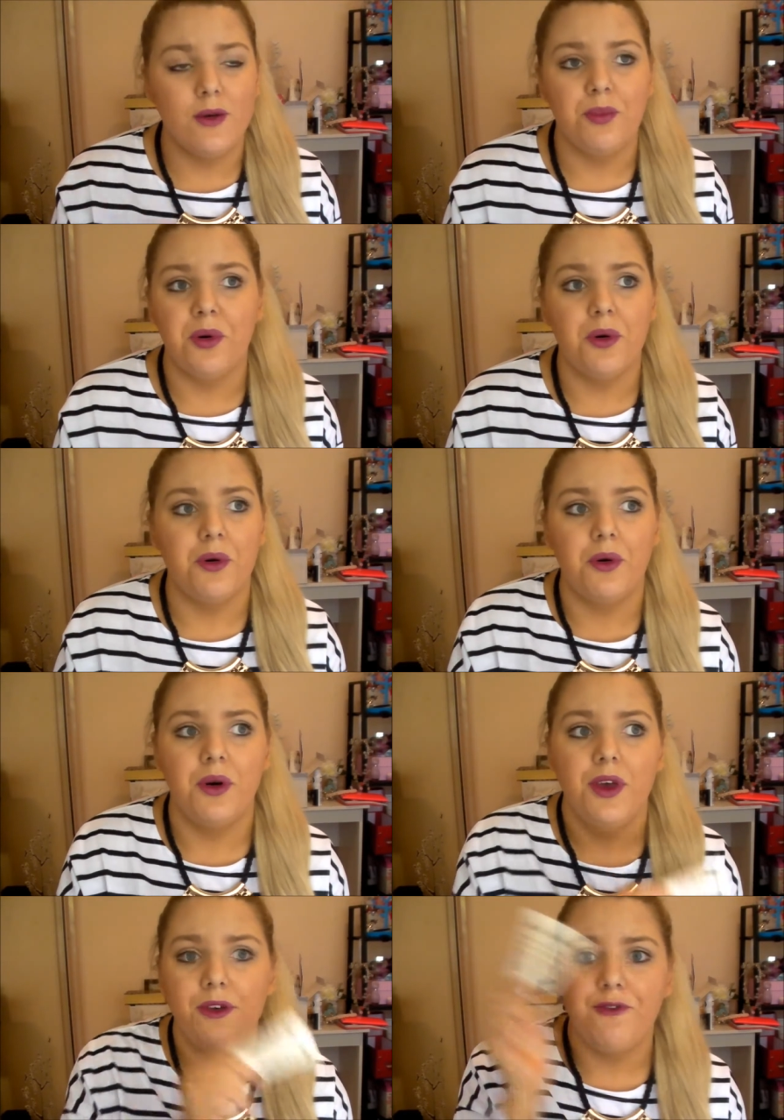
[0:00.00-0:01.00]
or pore
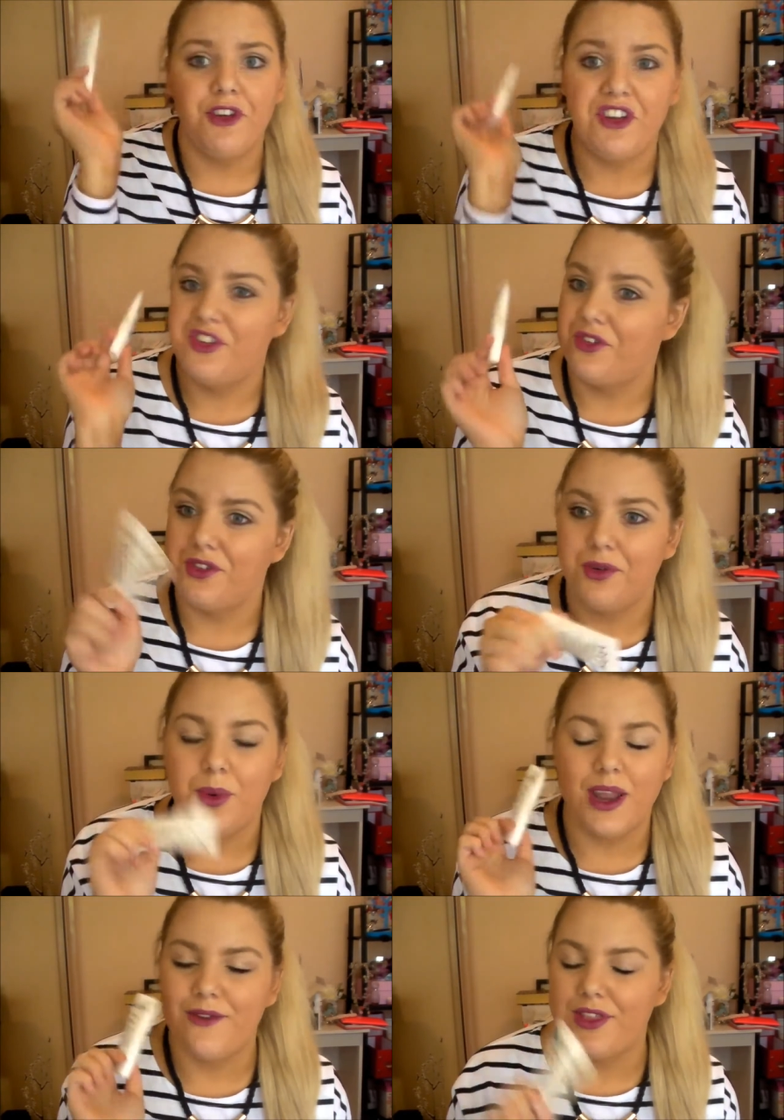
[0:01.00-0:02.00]
finishers, or
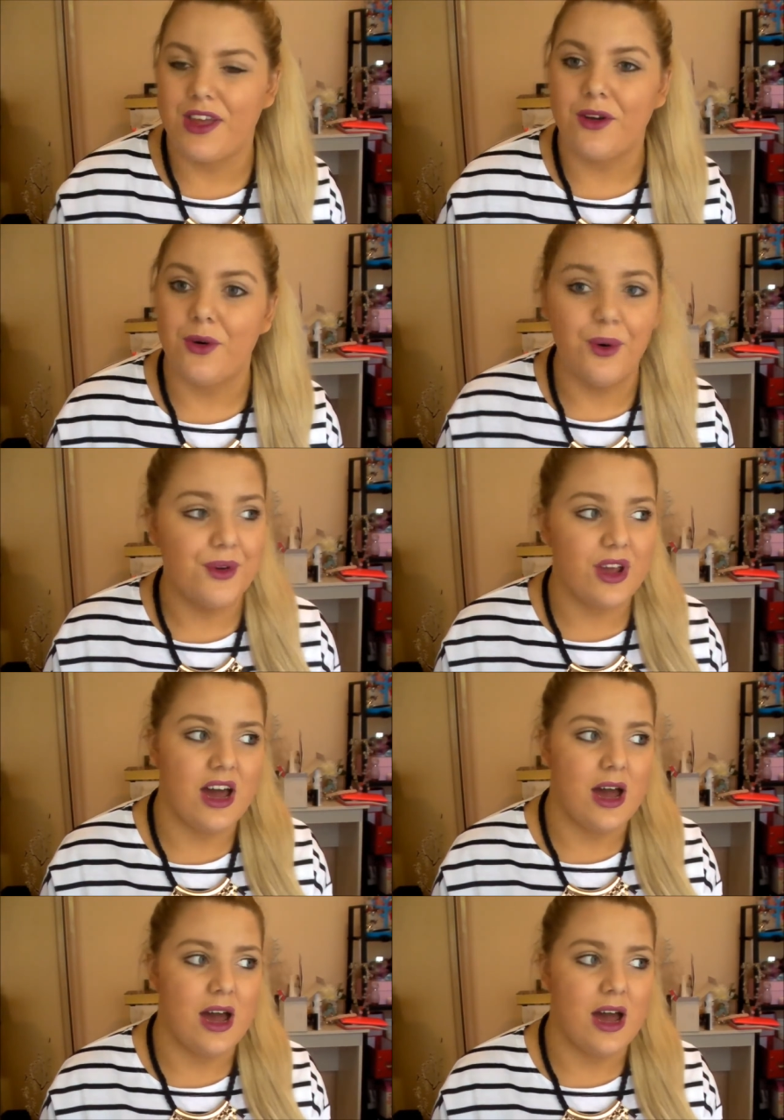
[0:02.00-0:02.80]
whatever they're called.